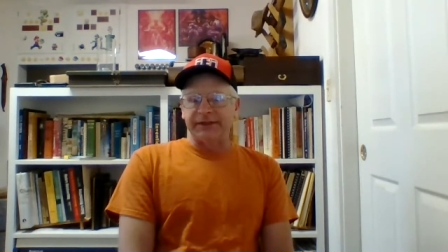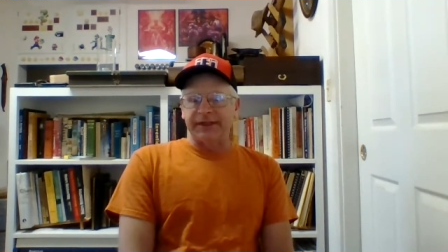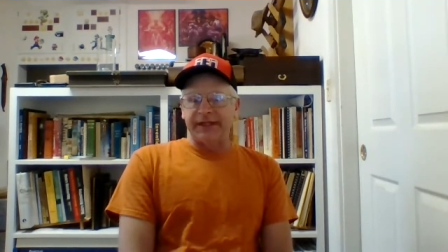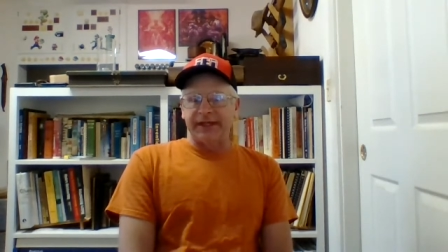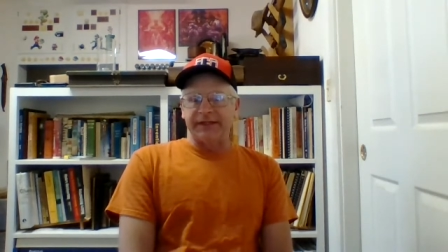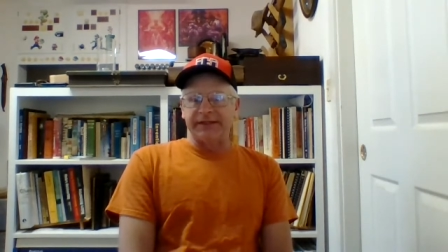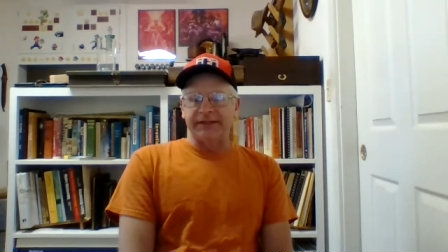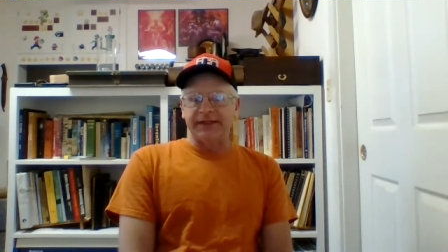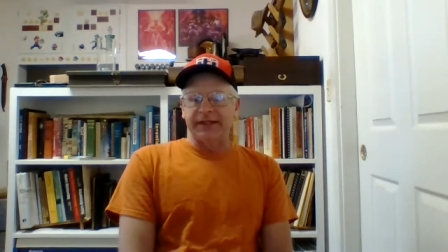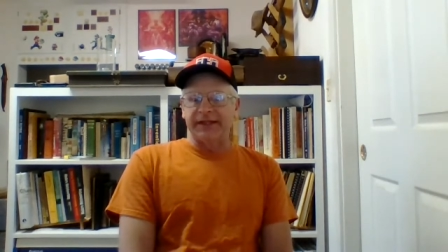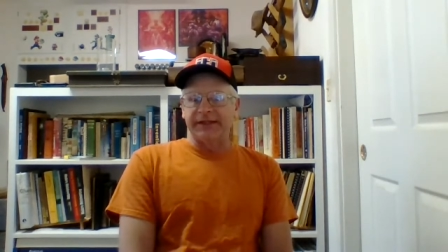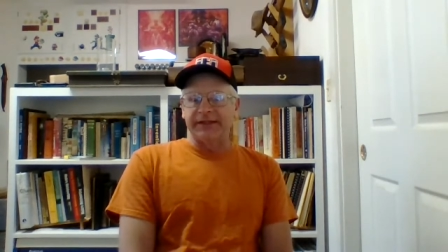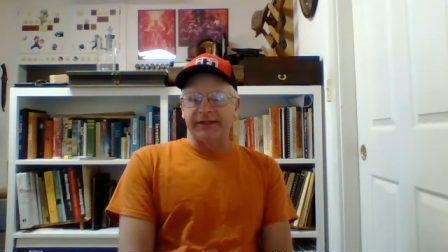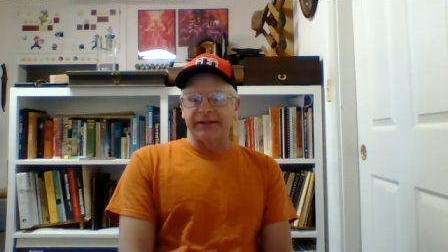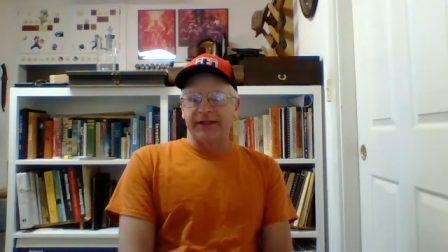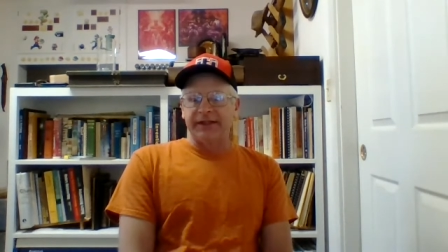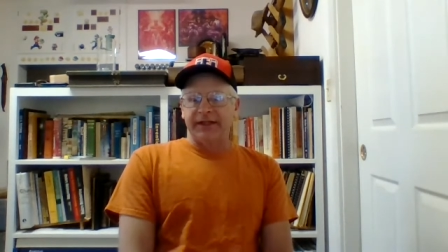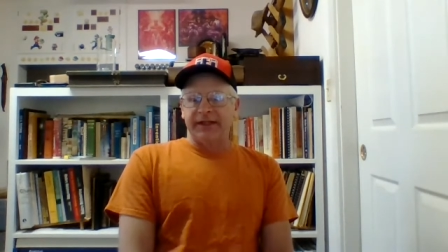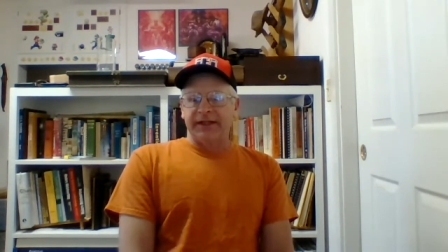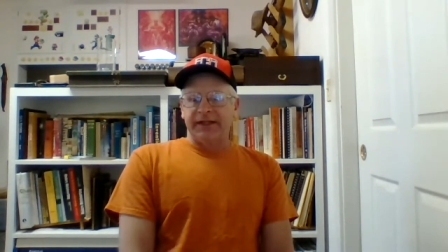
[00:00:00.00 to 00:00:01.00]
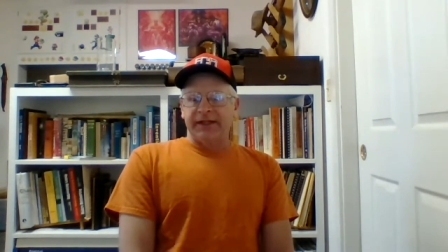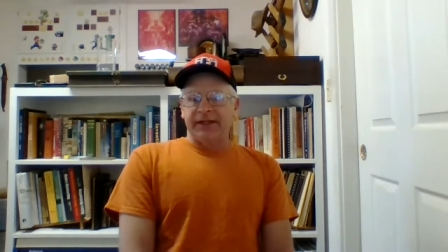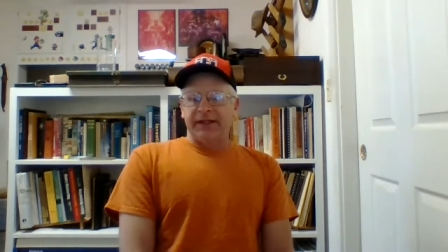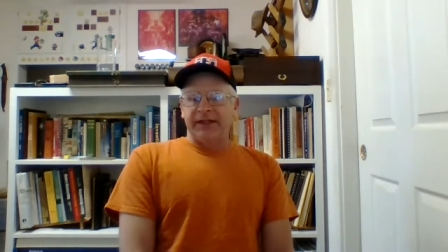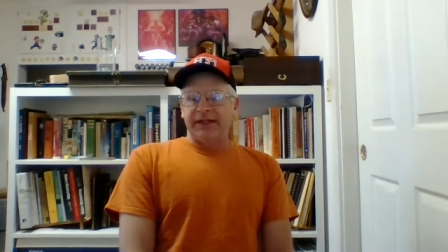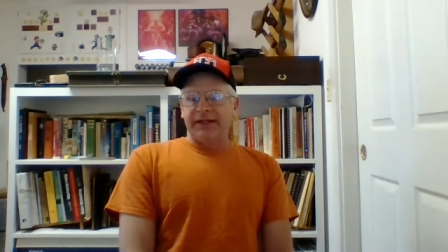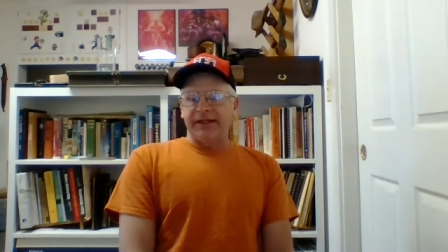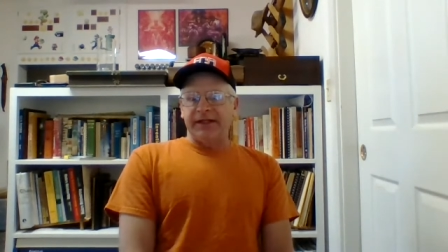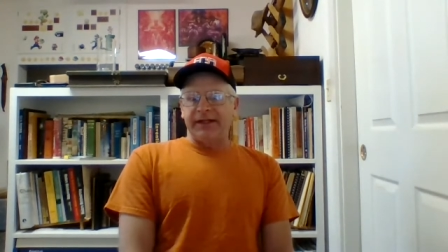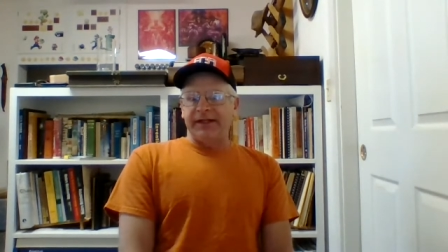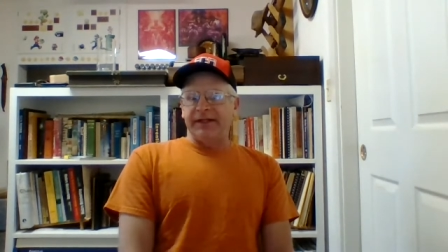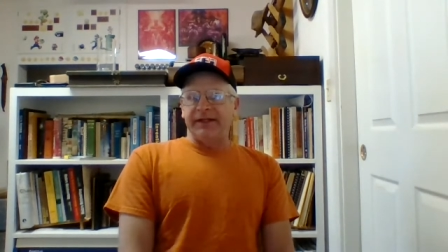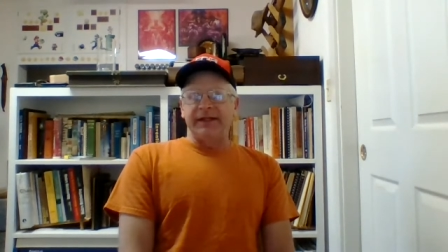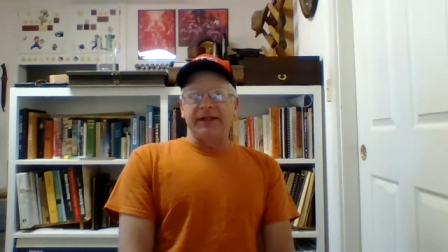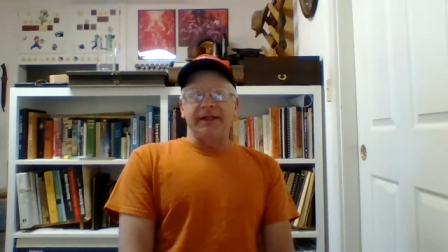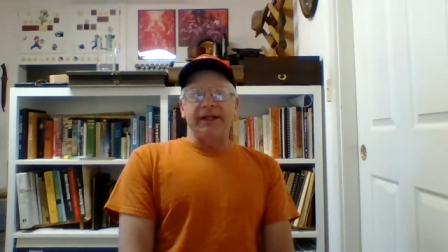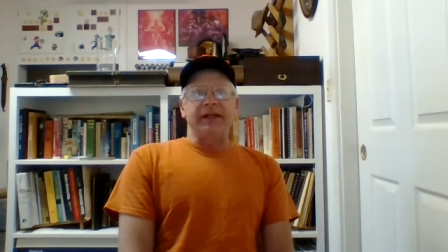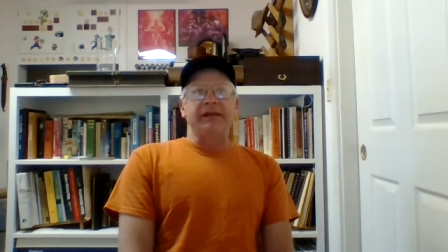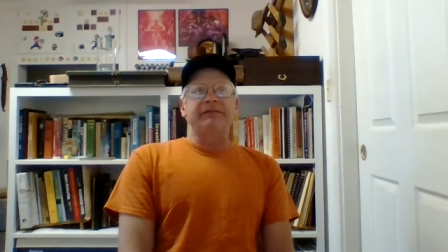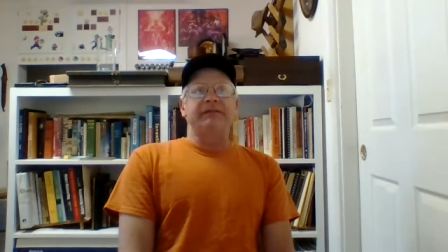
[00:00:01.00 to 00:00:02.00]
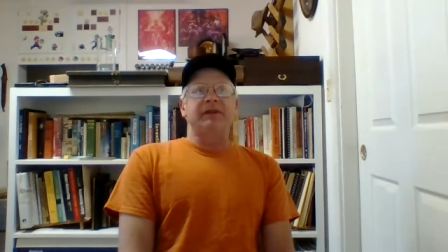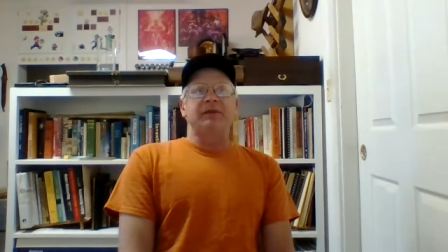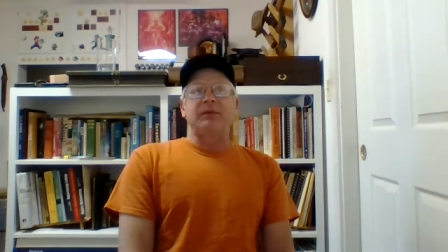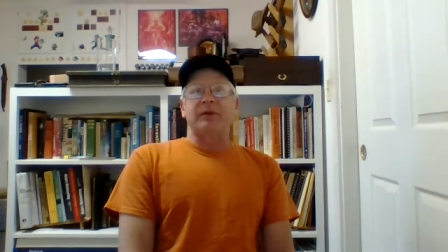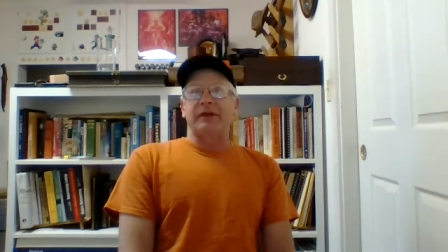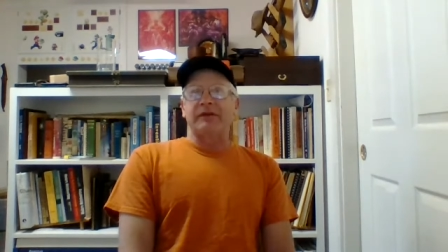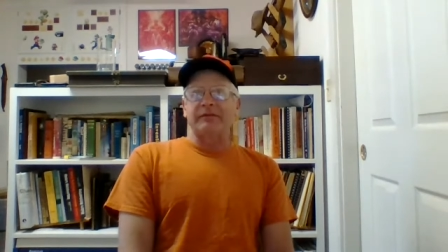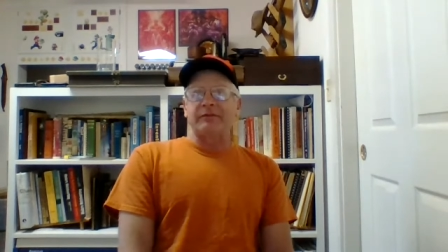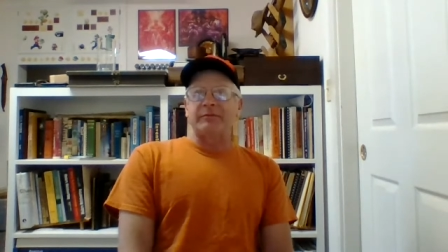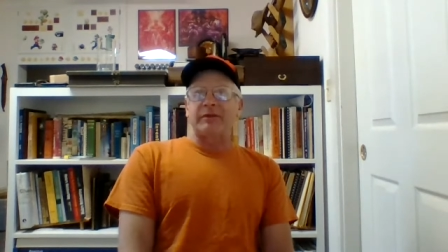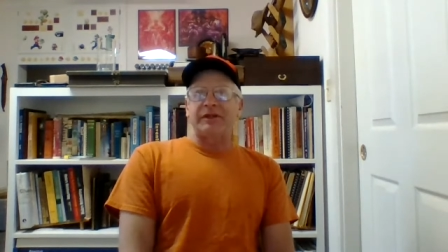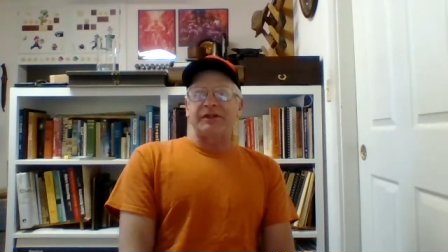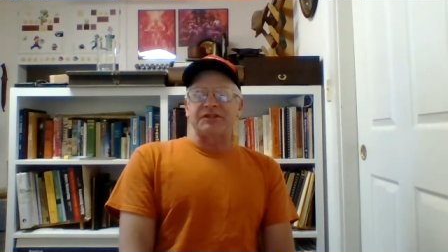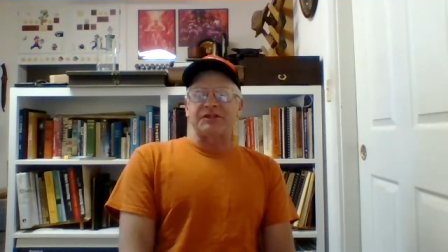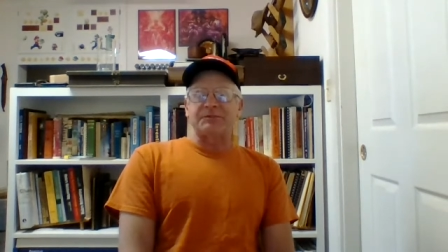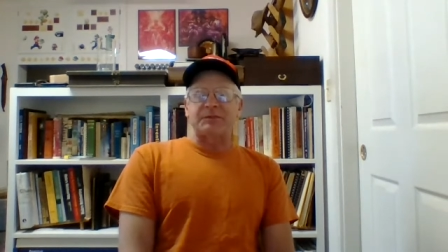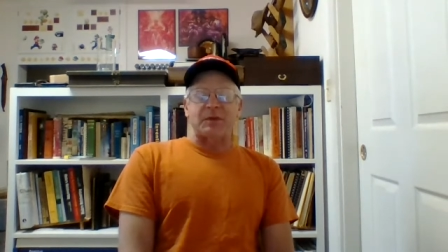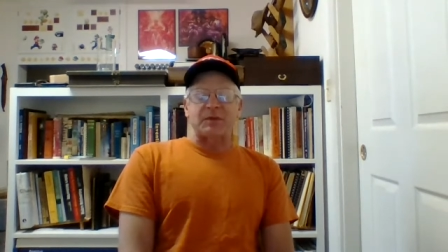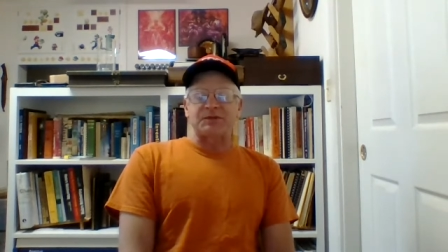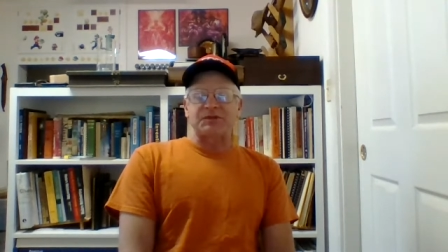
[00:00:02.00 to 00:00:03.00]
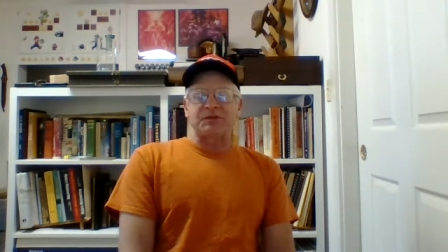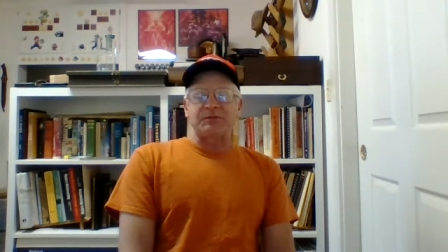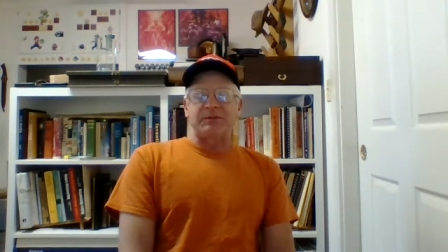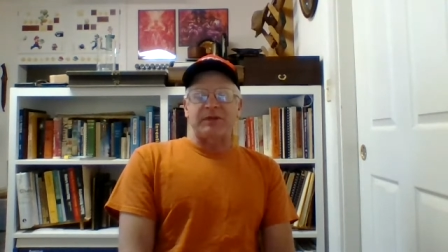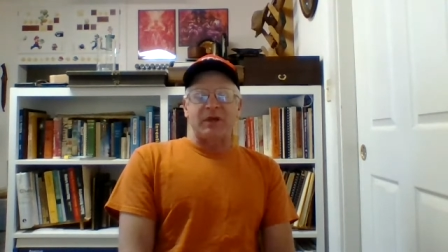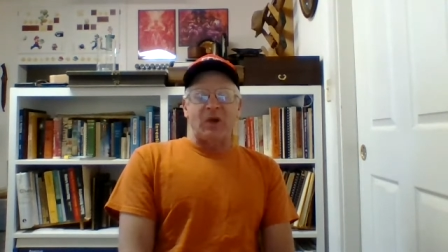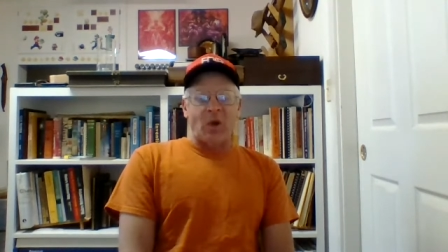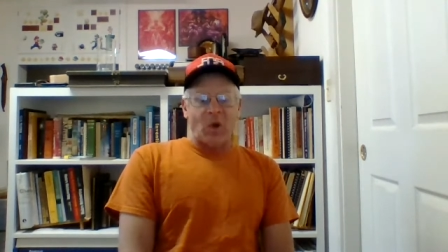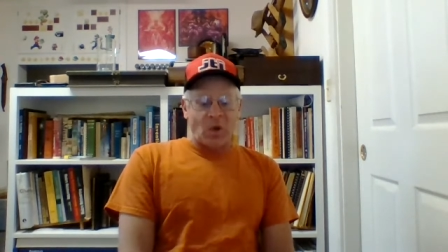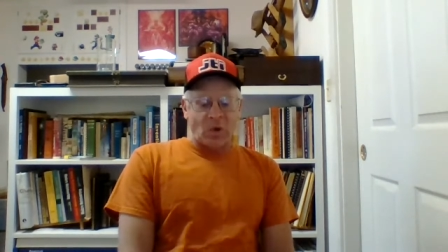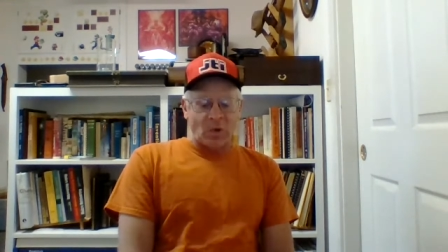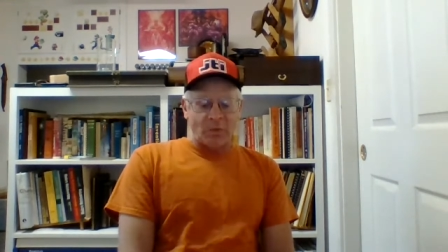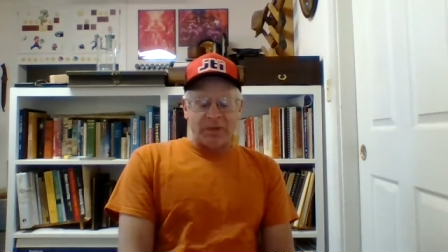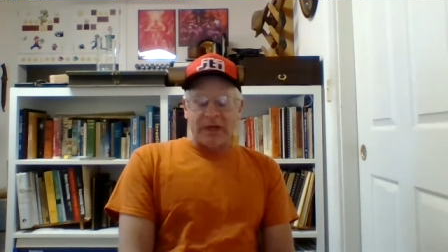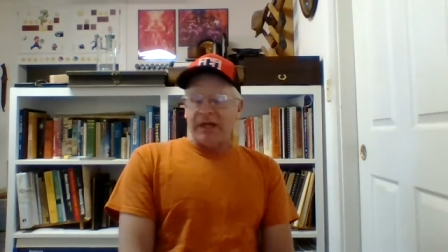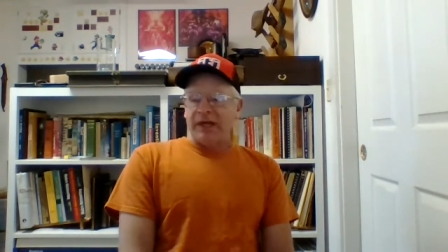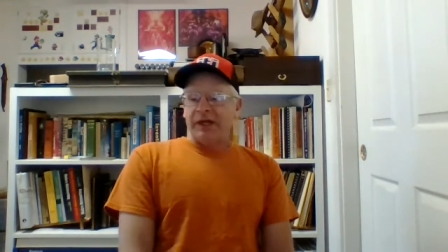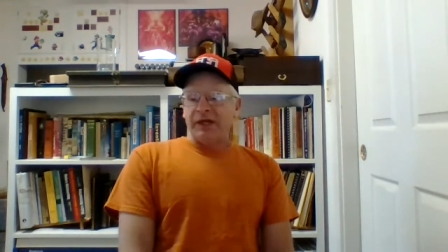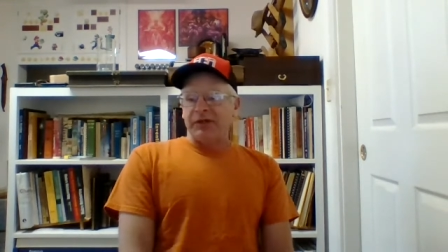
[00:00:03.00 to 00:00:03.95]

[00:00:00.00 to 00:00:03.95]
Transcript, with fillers: And then in the evening, when everybody's supposed to be home,